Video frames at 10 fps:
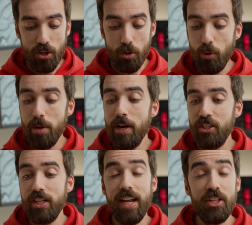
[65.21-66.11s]
you pretty
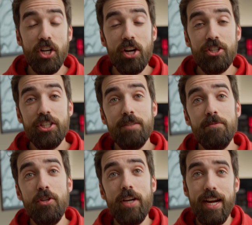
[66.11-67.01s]
much get a charger,
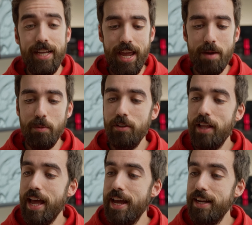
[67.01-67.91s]
you get a
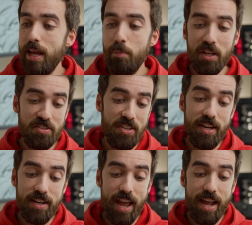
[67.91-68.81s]
cable, and it plugs
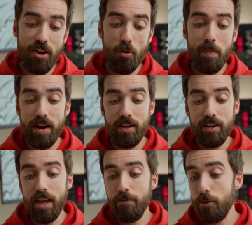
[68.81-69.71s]
in, and no
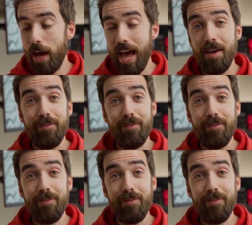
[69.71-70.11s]
matter if you have